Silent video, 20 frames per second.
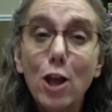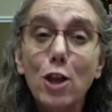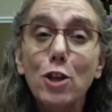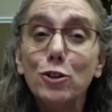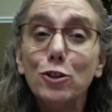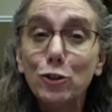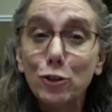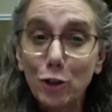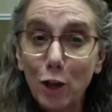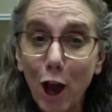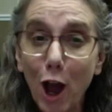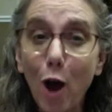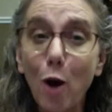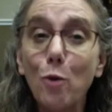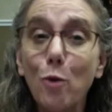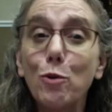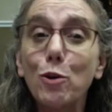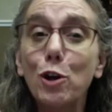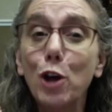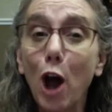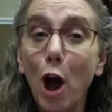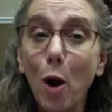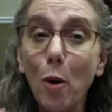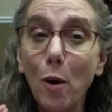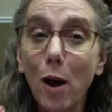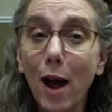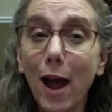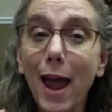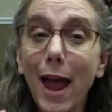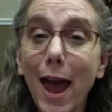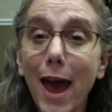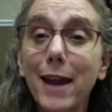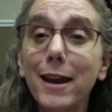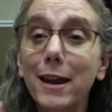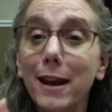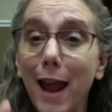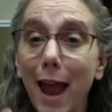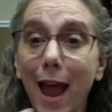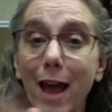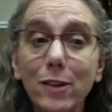So go ahead
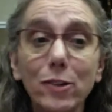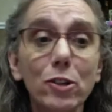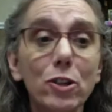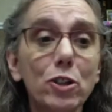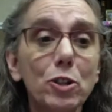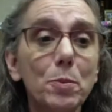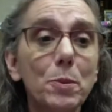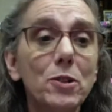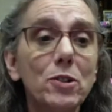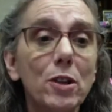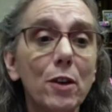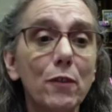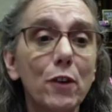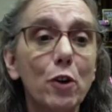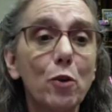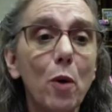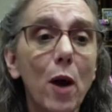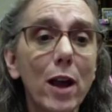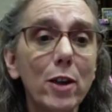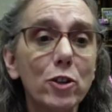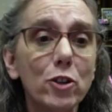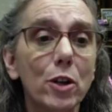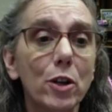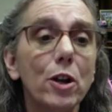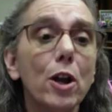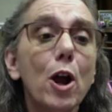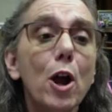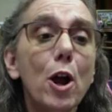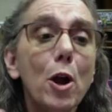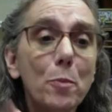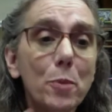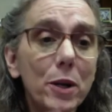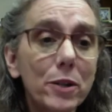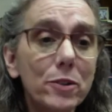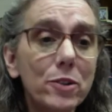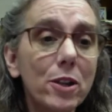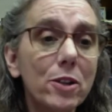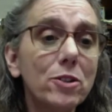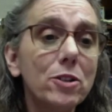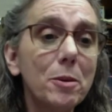and ask a specific question.
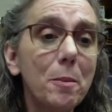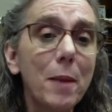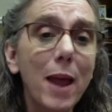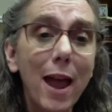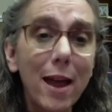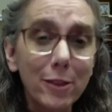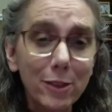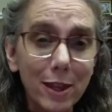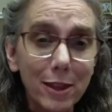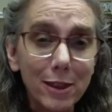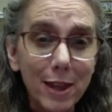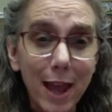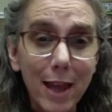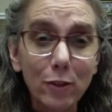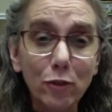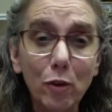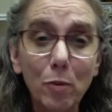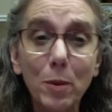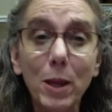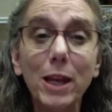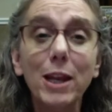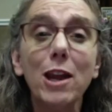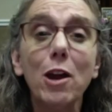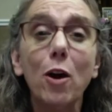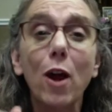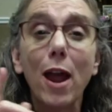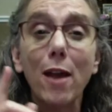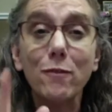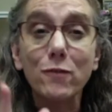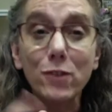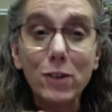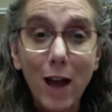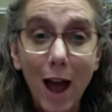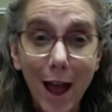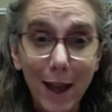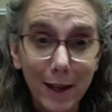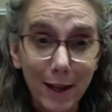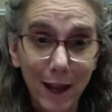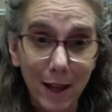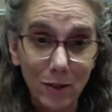Princess Samantha, thanks for being here. I have
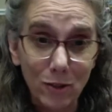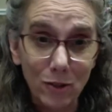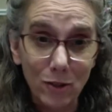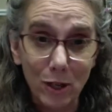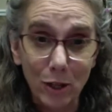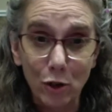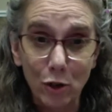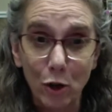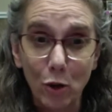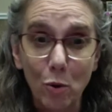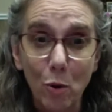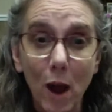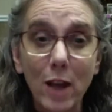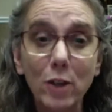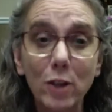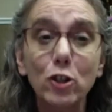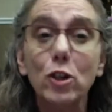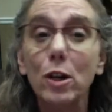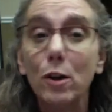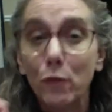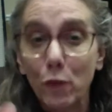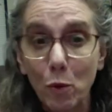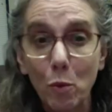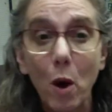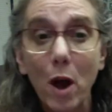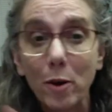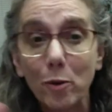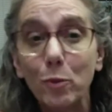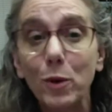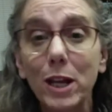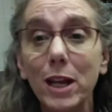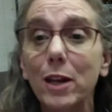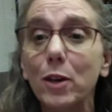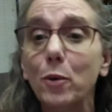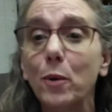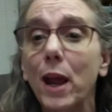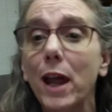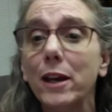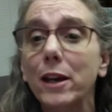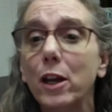not yet seen your question. If you want to
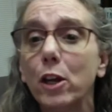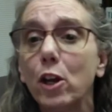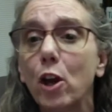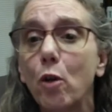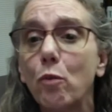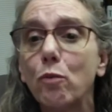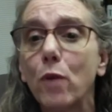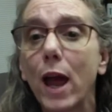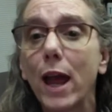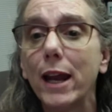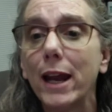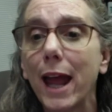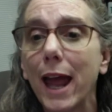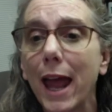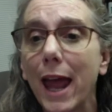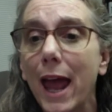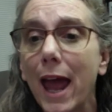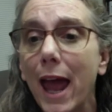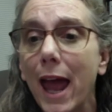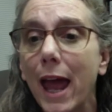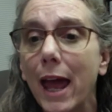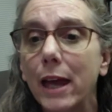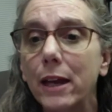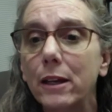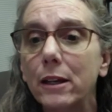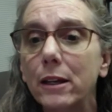reiterate it, go right ahead.